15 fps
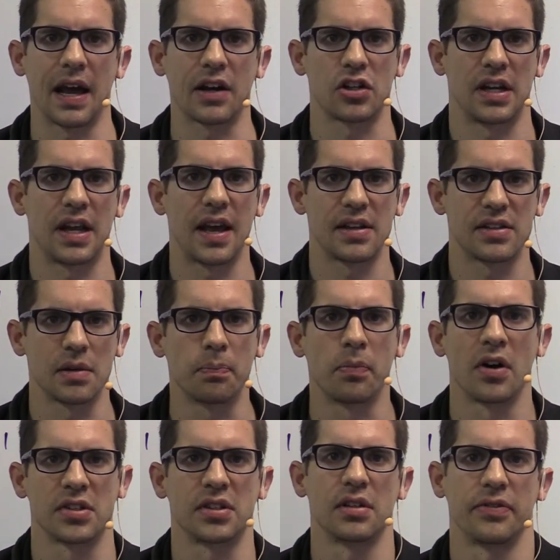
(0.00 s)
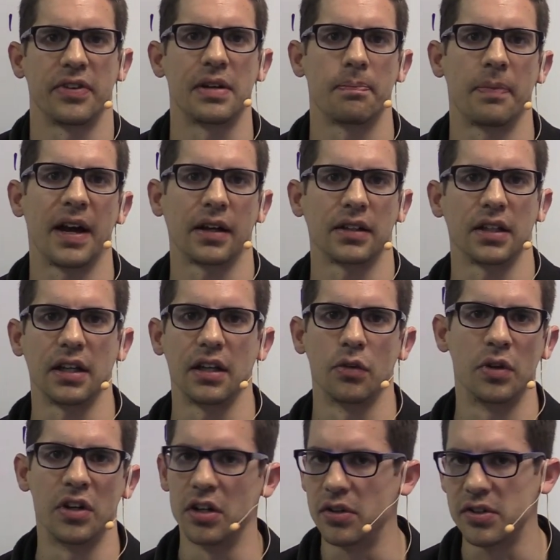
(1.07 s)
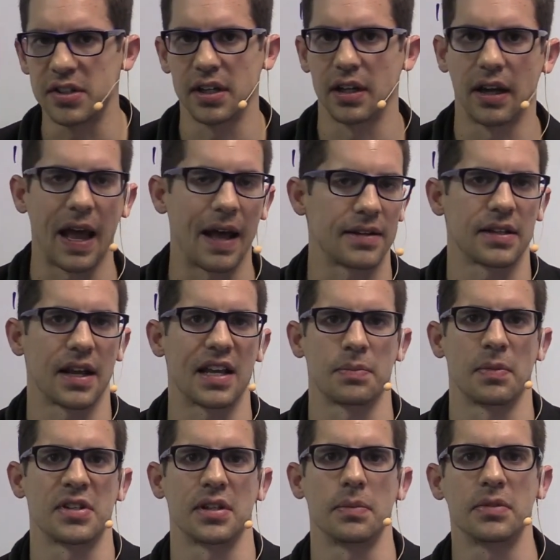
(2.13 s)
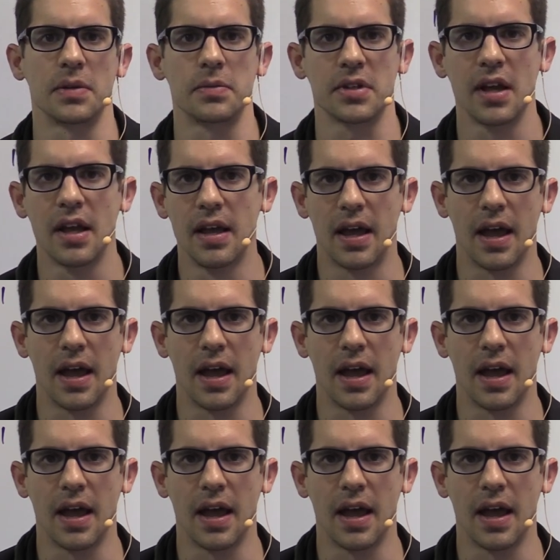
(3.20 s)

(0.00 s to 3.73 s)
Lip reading: actually has a positive impact in reducing asthma symptoms